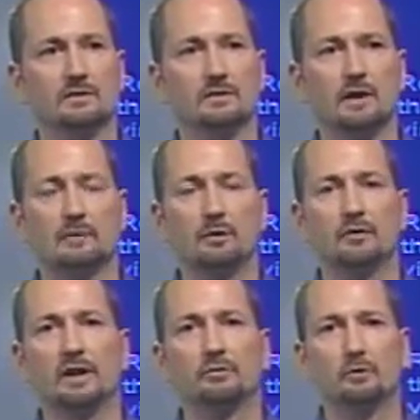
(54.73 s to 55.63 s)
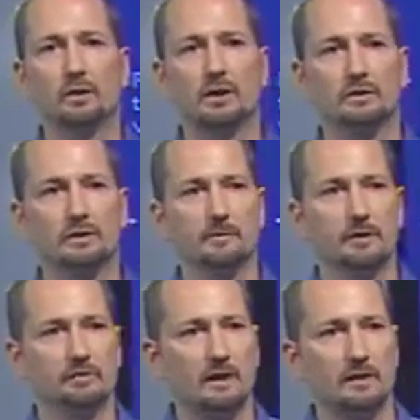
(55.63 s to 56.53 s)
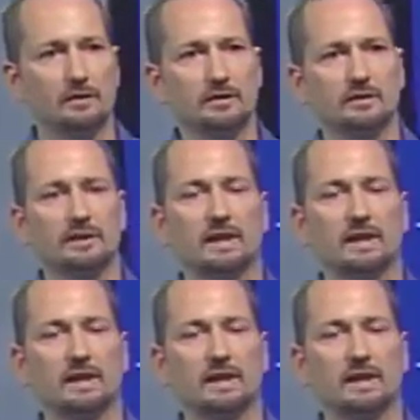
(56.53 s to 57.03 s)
do not provide for-log treatment of viruses